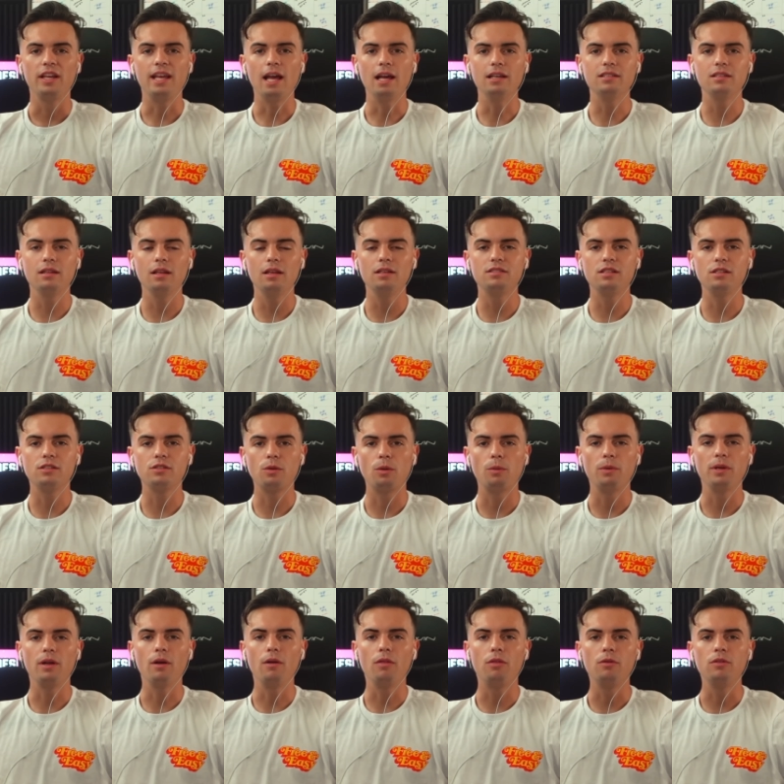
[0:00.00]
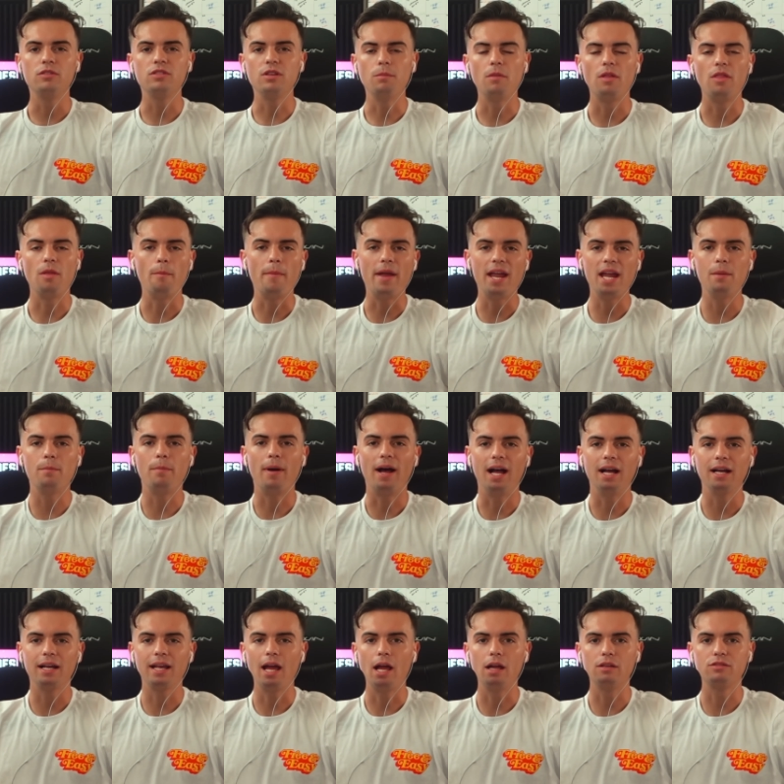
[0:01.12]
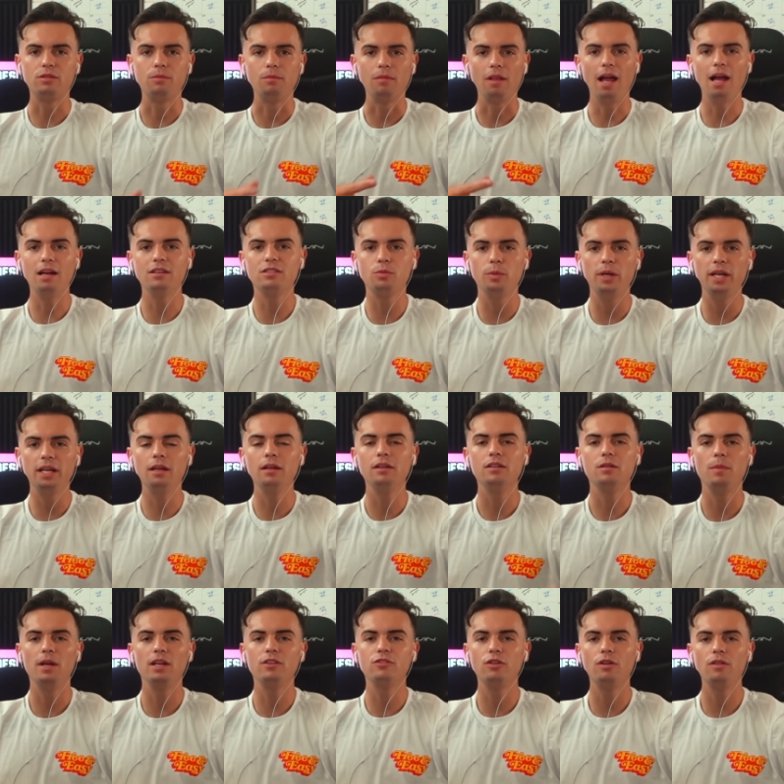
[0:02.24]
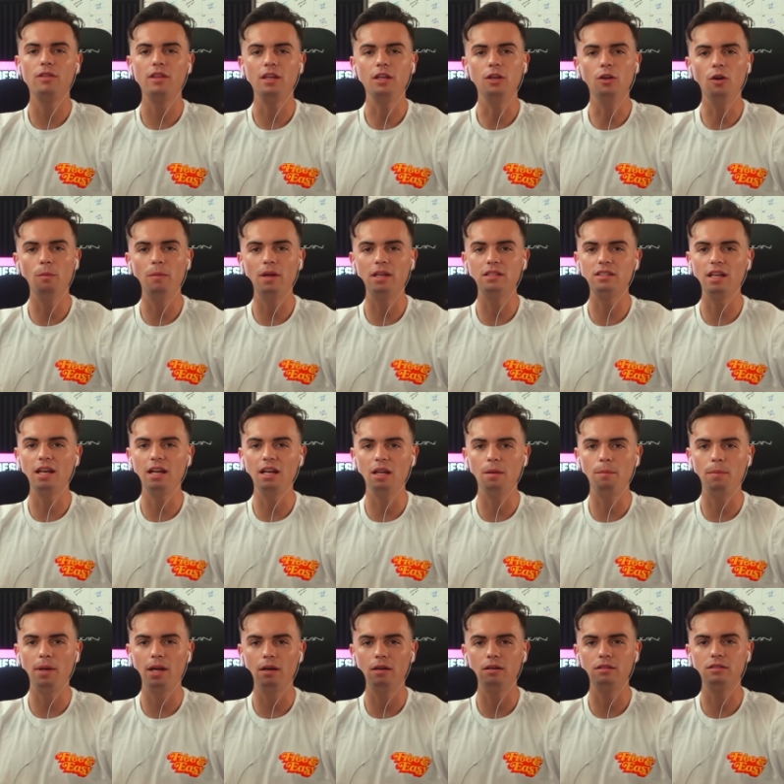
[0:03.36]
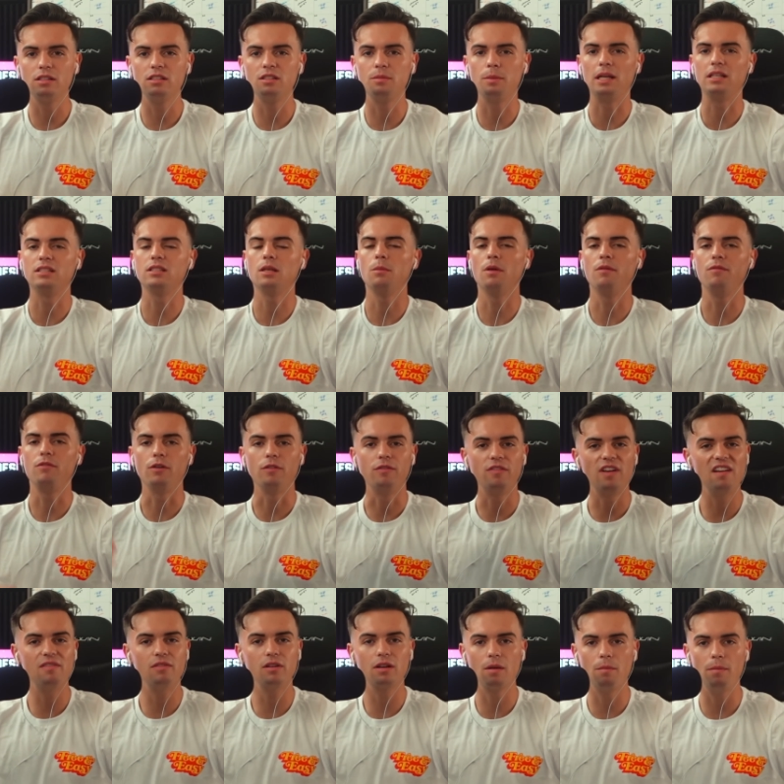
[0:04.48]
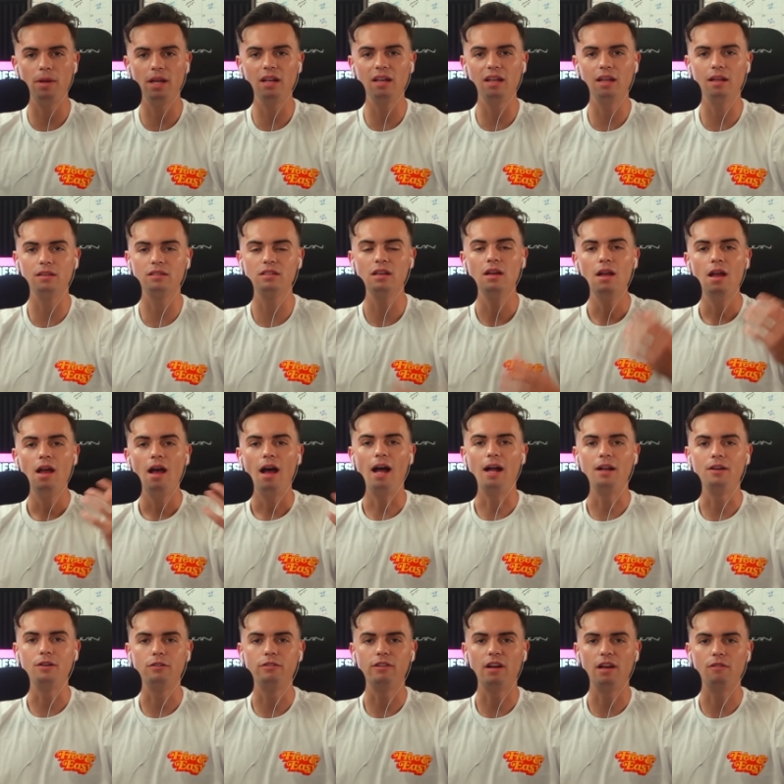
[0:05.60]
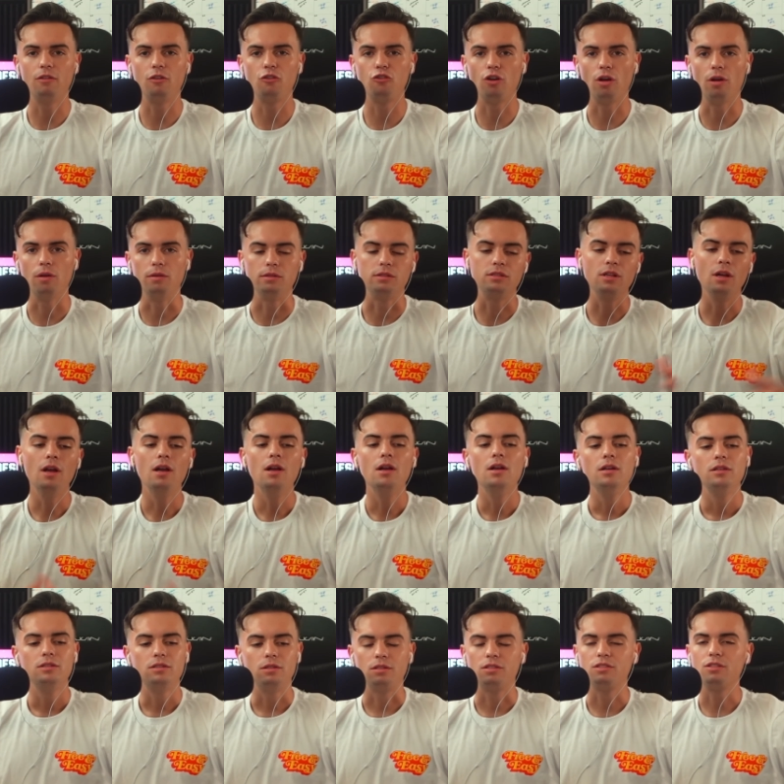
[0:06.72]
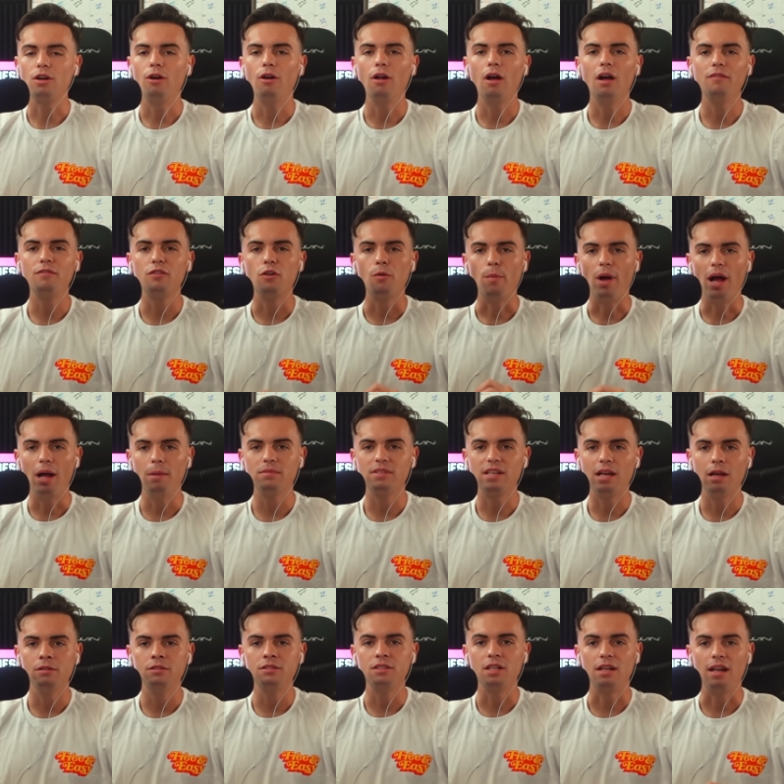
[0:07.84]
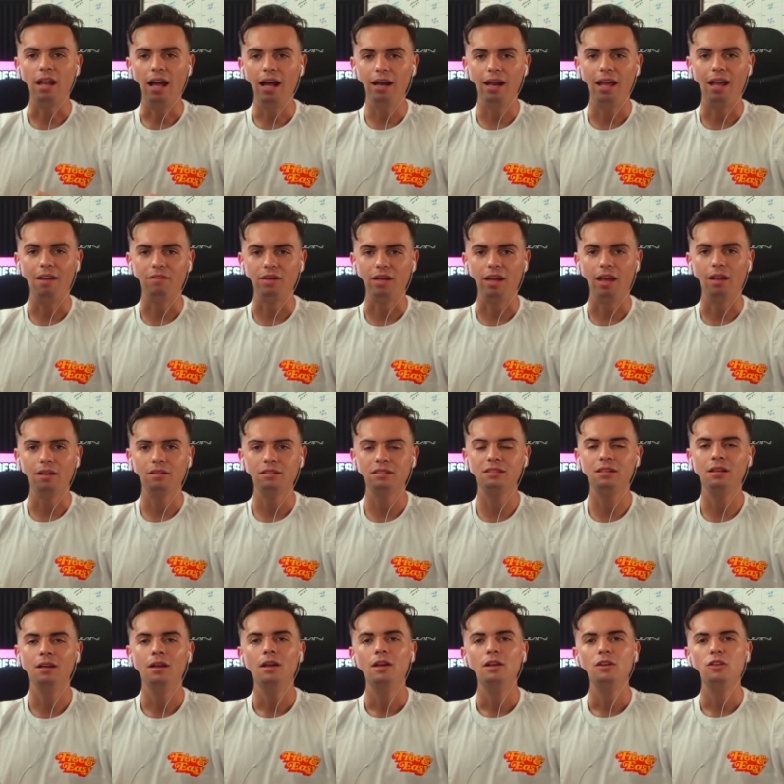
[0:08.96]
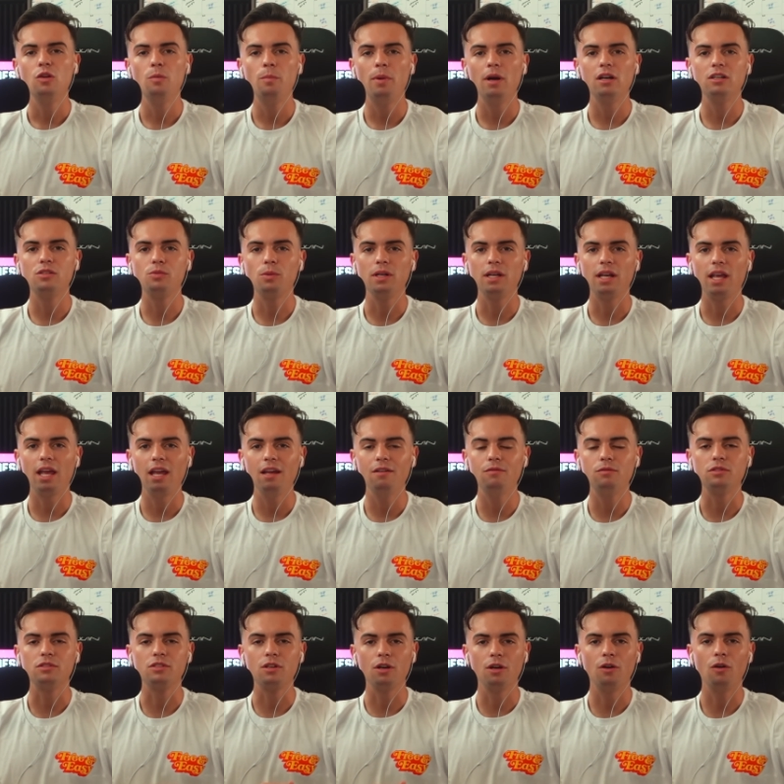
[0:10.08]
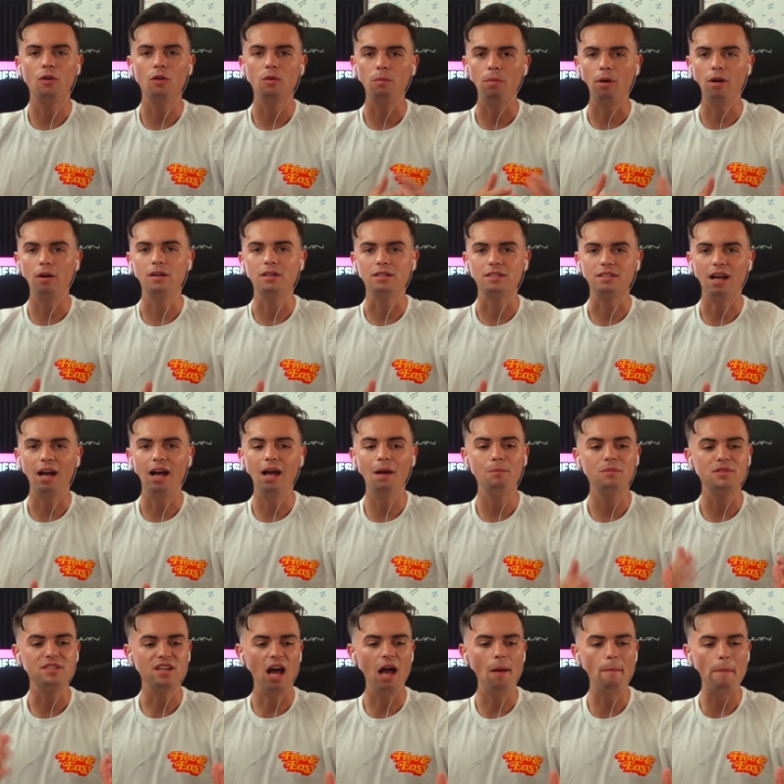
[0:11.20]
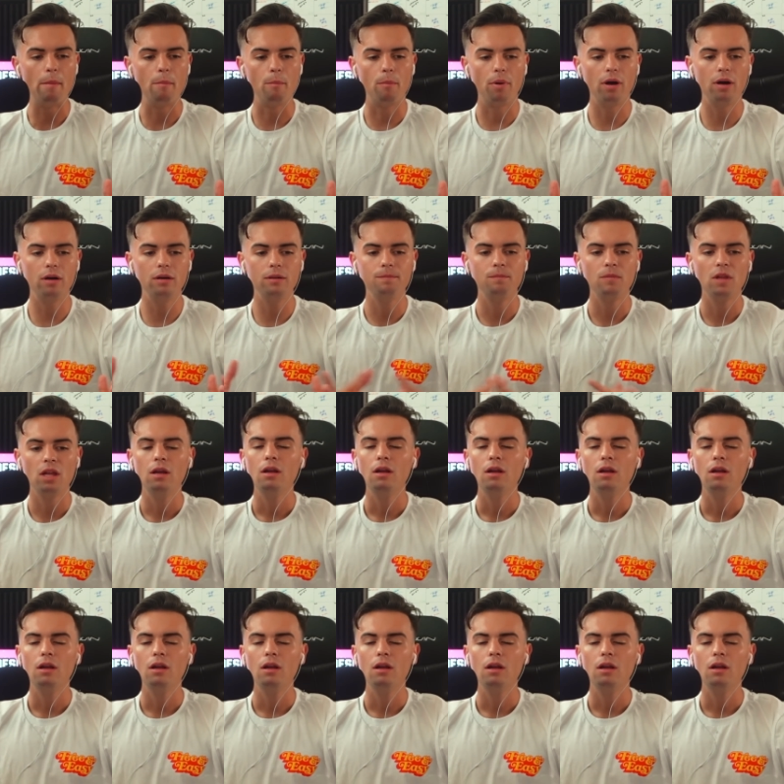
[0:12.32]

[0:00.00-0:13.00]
guest list is where we go through some of the main podcasts from last week to make sure that you don't miss any appearances by some of your favorite comedians on your favorite shows. So to start off, your mom's house did not have a guest. Two Bears, One Cave was good old Bert and Tom, Tom and Bert.